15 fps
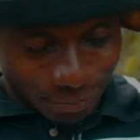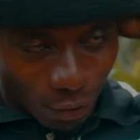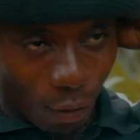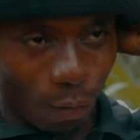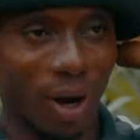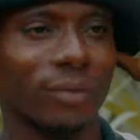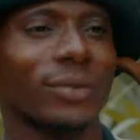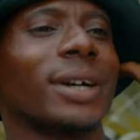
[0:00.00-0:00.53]
more
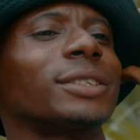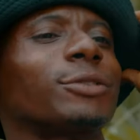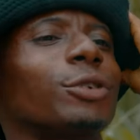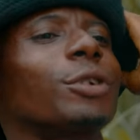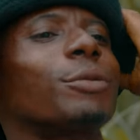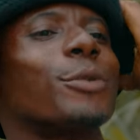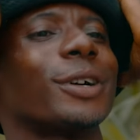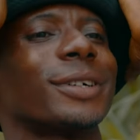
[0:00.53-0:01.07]
wives than
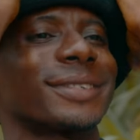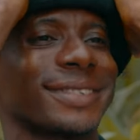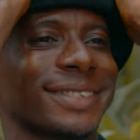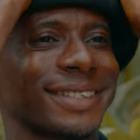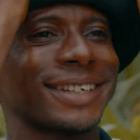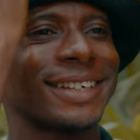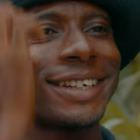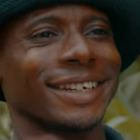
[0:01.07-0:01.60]
Solomon.
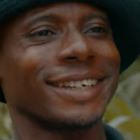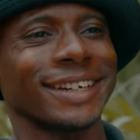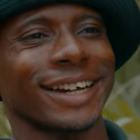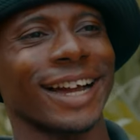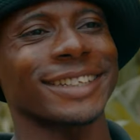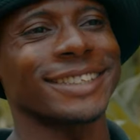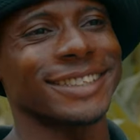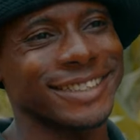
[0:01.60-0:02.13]

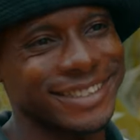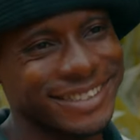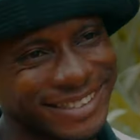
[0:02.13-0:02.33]
Cati.